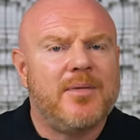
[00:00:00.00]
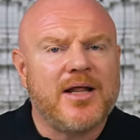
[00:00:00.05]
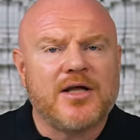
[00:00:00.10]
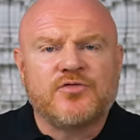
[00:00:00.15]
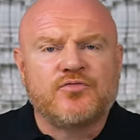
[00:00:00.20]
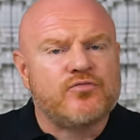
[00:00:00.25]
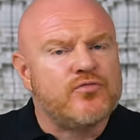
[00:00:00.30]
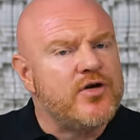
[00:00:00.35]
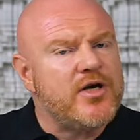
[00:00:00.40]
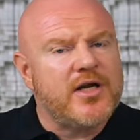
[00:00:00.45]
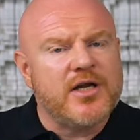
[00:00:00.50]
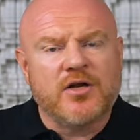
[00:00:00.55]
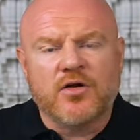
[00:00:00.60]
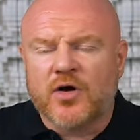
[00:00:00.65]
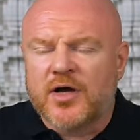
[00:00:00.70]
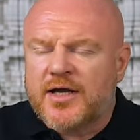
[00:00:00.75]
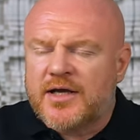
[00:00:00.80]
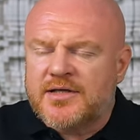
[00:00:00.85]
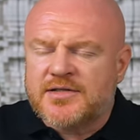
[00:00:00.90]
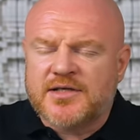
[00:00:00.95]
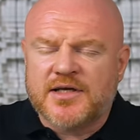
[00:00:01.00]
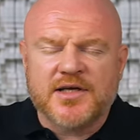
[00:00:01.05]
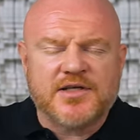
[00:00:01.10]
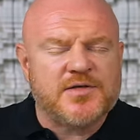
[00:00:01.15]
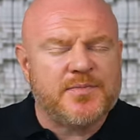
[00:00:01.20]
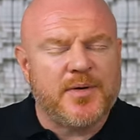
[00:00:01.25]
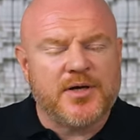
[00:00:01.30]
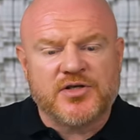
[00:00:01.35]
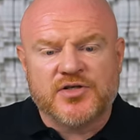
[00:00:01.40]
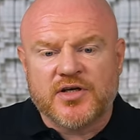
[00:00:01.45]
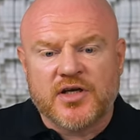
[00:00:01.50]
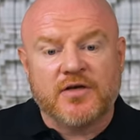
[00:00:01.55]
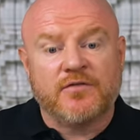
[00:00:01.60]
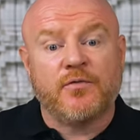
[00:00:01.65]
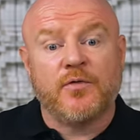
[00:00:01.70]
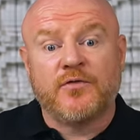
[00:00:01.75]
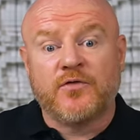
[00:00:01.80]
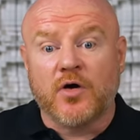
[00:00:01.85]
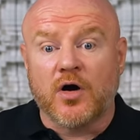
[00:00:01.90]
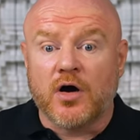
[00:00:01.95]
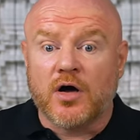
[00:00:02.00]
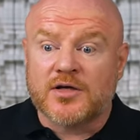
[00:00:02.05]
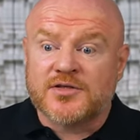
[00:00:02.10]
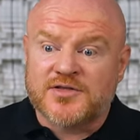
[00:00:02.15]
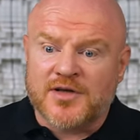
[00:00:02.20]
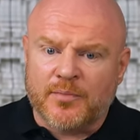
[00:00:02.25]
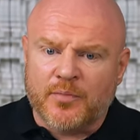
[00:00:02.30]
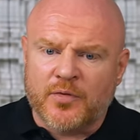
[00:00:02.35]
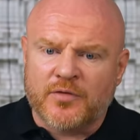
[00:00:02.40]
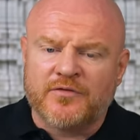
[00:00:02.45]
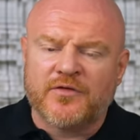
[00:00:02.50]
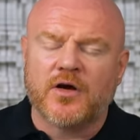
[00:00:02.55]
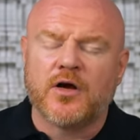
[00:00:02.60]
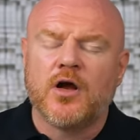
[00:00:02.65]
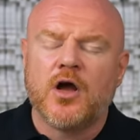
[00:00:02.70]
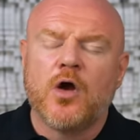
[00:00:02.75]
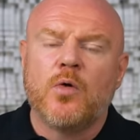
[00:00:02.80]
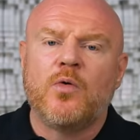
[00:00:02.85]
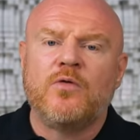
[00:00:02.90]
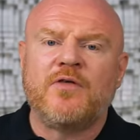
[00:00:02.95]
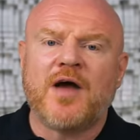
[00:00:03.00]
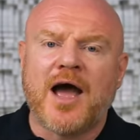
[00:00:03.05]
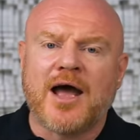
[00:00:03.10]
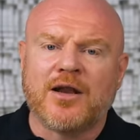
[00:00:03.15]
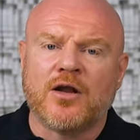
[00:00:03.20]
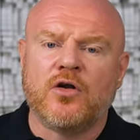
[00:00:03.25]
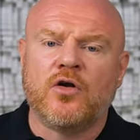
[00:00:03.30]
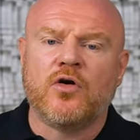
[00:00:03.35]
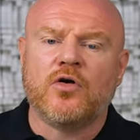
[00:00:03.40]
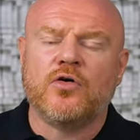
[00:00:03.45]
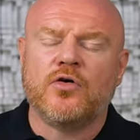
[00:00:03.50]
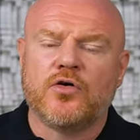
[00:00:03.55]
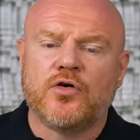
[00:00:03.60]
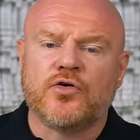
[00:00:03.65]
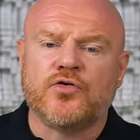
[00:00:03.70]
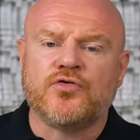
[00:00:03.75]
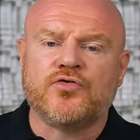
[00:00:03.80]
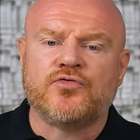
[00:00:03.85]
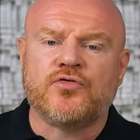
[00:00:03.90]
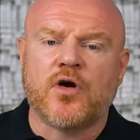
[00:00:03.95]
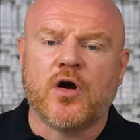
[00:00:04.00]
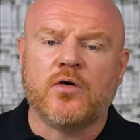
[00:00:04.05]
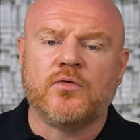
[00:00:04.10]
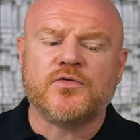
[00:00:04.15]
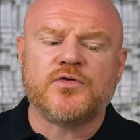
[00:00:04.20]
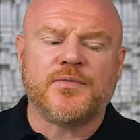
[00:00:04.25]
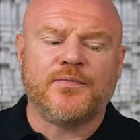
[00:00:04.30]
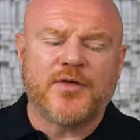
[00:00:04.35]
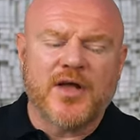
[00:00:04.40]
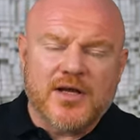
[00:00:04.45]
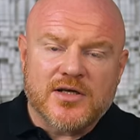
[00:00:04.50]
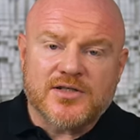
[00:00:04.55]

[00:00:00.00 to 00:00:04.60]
but that's really not easy, especially if we've got a subwoofer with analog controls.